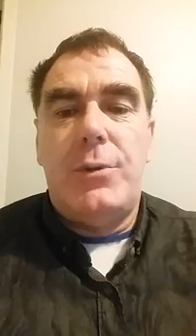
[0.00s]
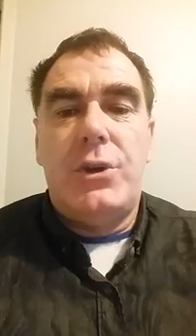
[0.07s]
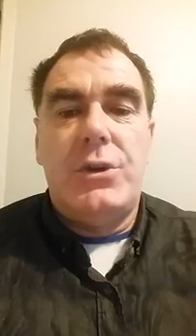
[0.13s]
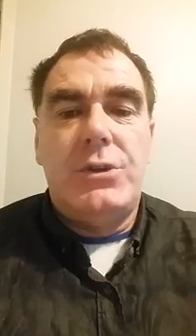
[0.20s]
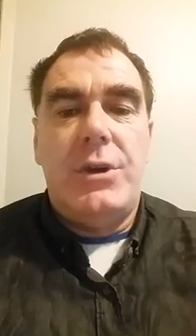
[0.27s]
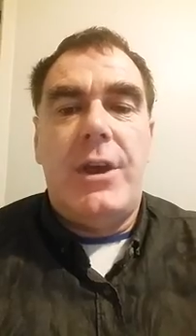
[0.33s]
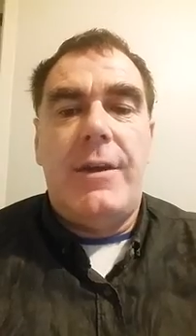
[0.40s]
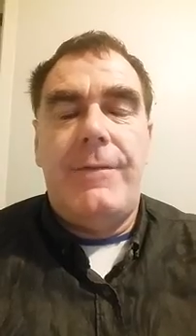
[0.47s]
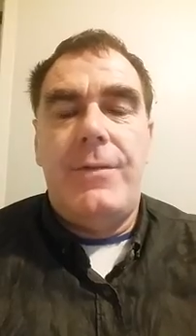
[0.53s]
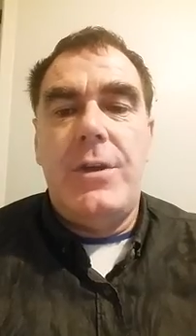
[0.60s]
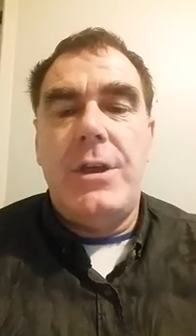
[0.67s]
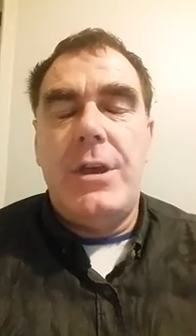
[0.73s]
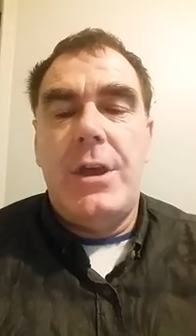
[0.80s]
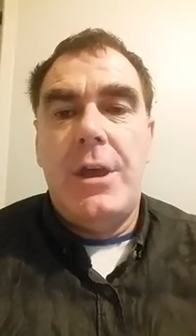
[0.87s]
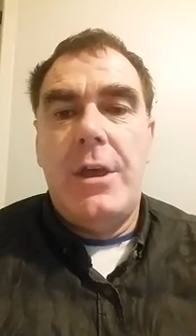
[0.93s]
because you have
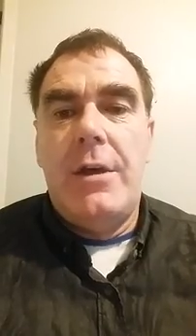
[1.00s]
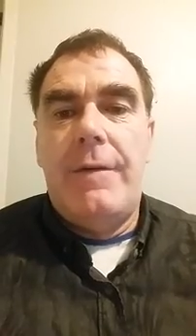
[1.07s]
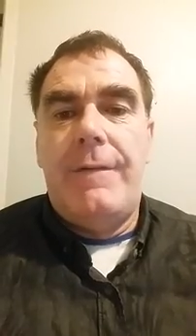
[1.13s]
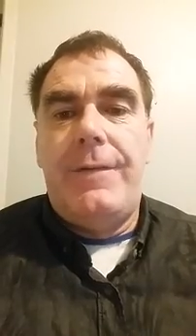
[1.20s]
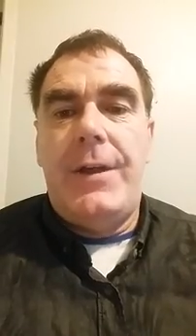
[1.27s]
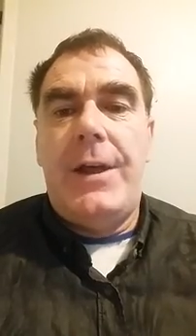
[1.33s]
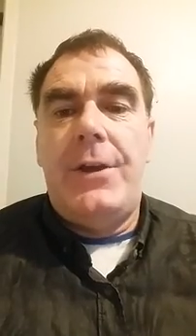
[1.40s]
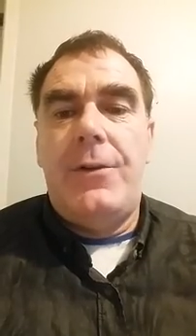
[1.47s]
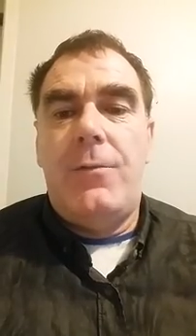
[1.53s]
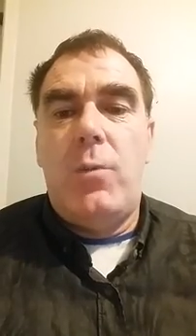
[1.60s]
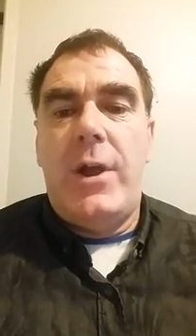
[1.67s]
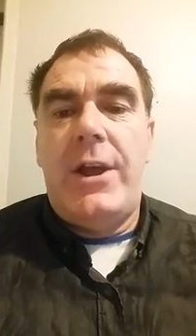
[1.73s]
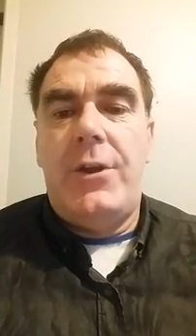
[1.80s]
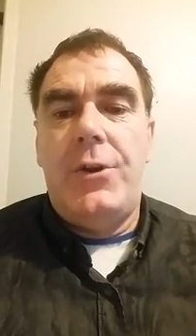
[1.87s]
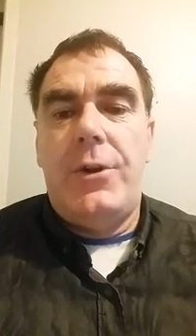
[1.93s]
the
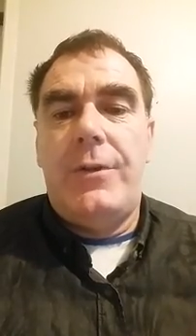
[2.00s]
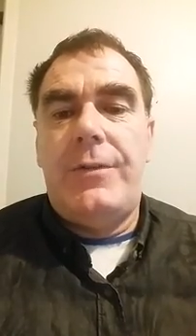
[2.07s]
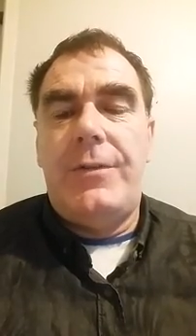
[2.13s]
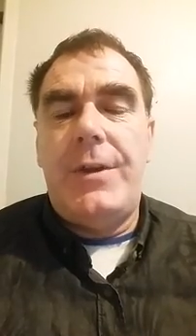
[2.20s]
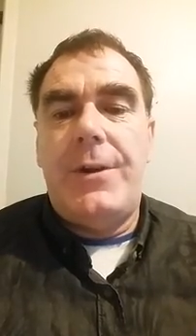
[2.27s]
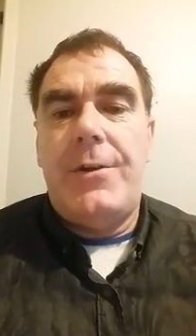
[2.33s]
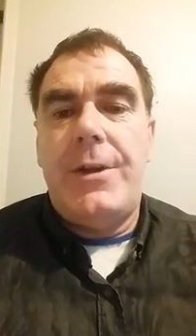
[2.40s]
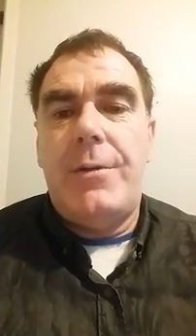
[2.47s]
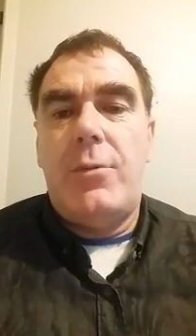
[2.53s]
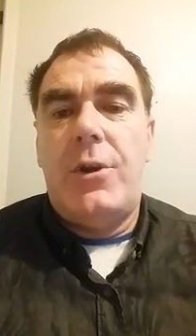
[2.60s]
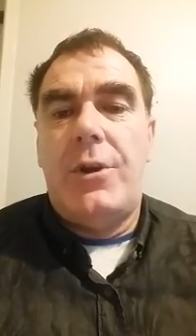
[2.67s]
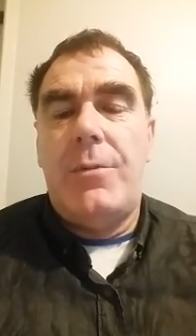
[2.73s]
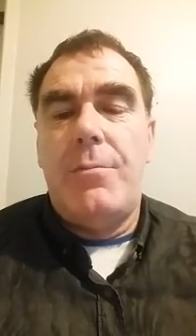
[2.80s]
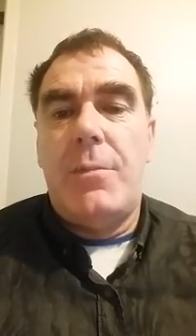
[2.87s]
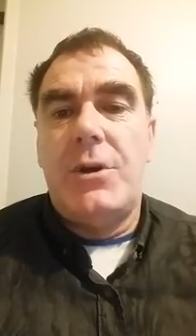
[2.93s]
round earth theory,
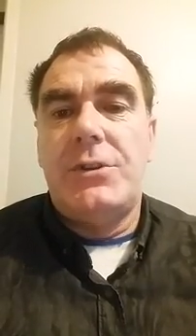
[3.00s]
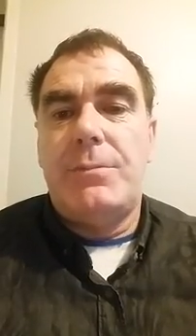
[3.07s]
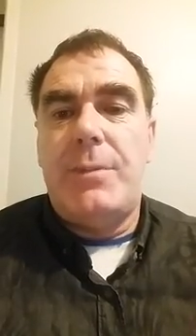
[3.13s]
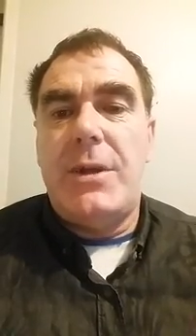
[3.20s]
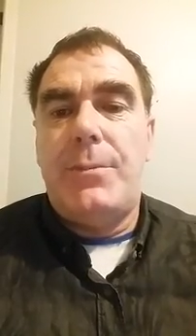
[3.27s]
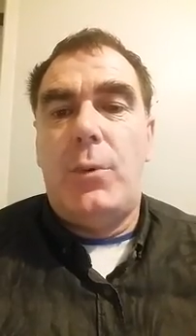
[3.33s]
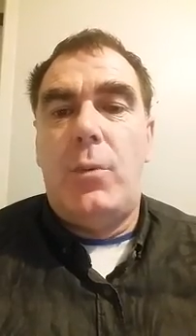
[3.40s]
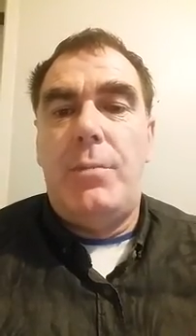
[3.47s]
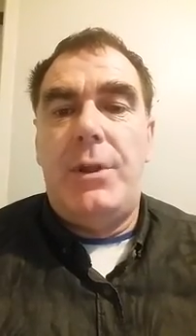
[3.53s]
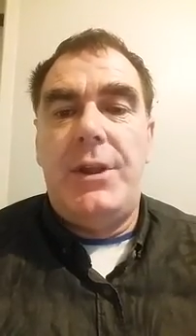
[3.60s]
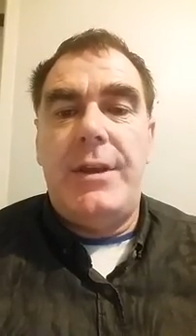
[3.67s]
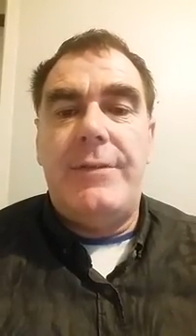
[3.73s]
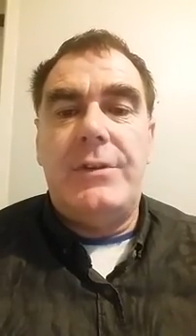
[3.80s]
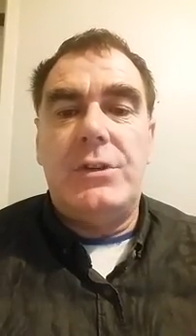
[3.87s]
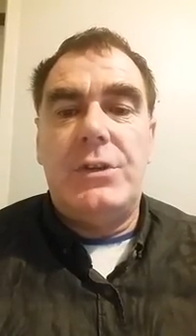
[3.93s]
where most people
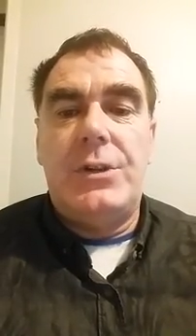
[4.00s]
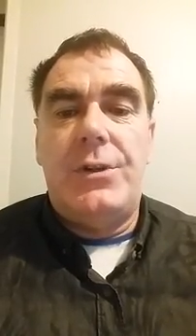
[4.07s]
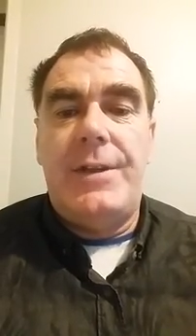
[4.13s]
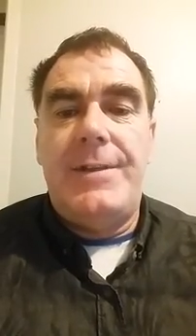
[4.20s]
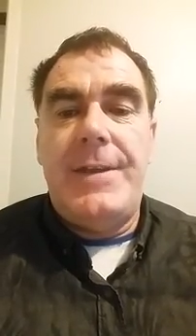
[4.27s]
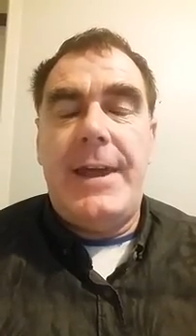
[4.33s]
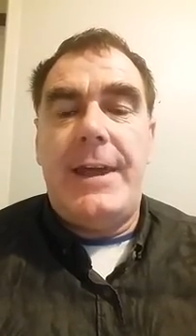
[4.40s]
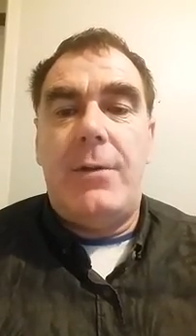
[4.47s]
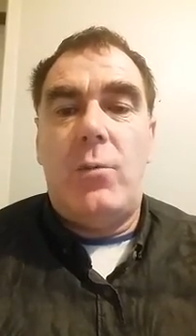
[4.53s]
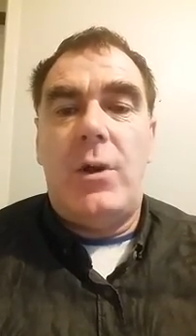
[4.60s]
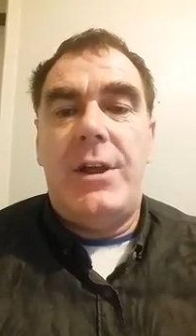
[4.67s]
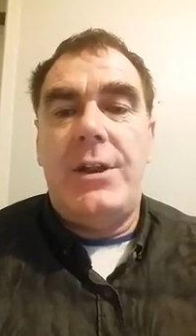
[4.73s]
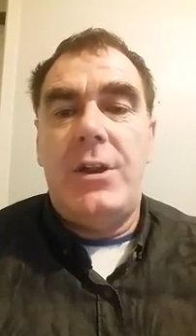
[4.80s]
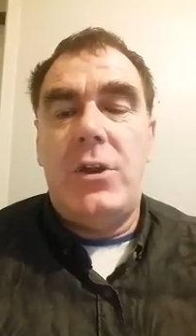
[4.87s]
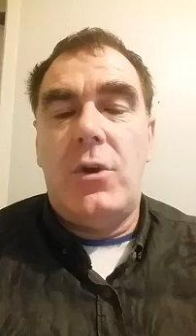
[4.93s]
believe still in that
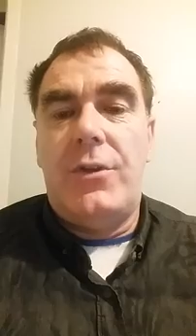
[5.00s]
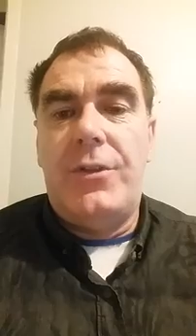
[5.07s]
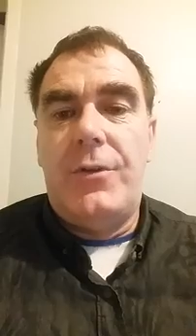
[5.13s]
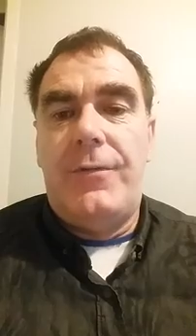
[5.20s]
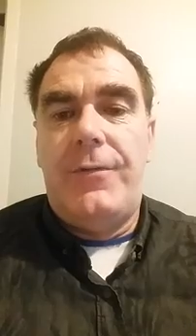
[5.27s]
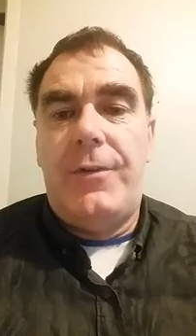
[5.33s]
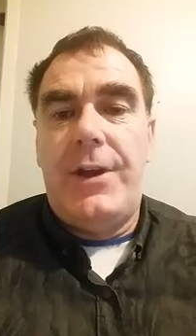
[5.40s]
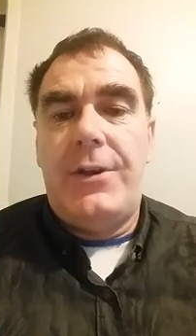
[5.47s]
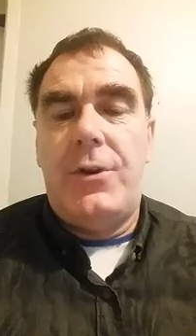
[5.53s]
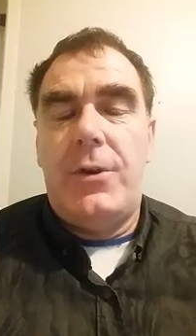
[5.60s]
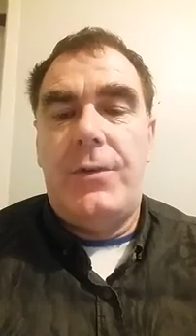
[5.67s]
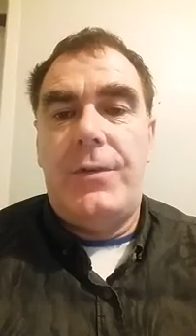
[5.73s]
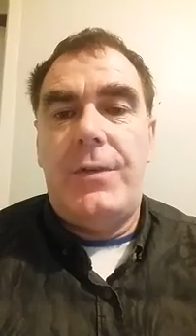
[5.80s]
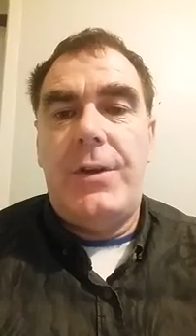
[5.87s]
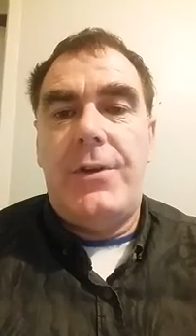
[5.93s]
one, and you've got the flat
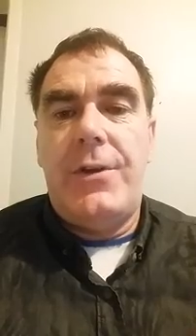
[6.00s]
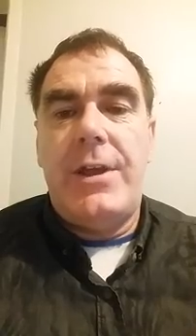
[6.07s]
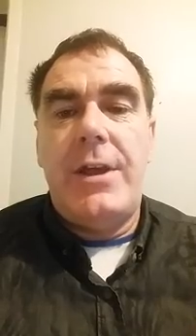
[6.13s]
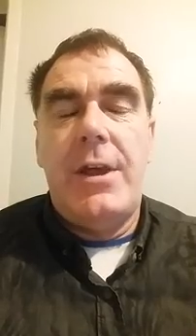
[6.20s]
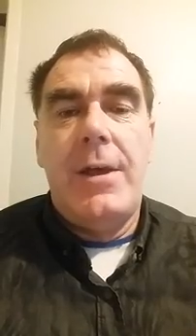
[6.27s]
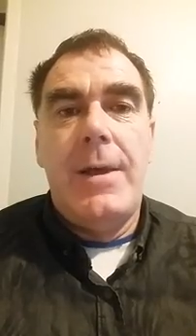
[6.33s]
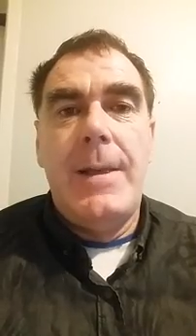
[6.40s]
earth theory,